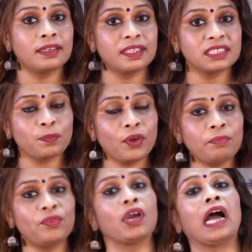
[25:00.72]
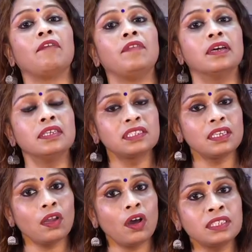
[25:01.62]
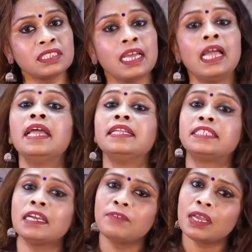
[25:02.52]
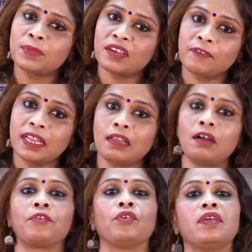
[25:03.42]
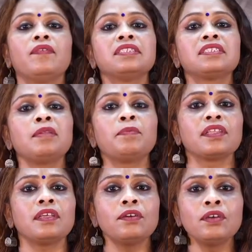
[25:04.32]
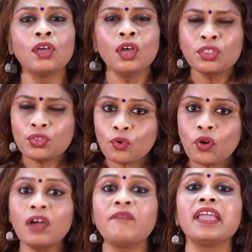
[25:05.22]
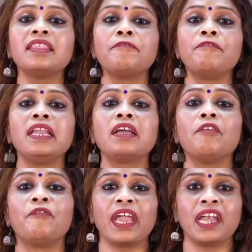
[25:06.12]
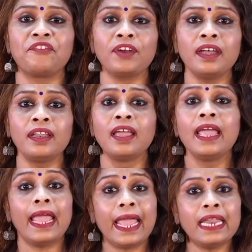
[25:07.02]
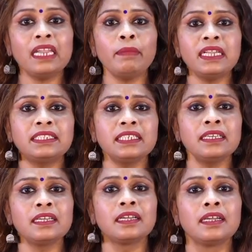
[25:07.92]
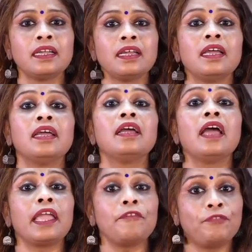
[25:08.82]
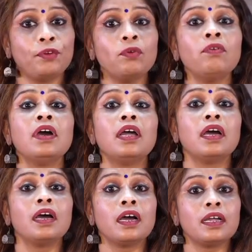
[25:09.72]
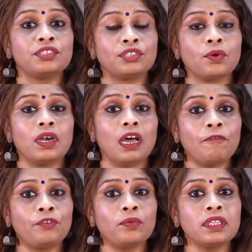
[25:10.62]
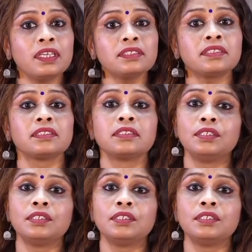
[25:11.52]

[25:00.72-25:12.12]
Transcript: this poem. You have learned a lot. Develop the feeling of universal brotherhood. Throw away the feeling of hatred, enmity. if you show love to others,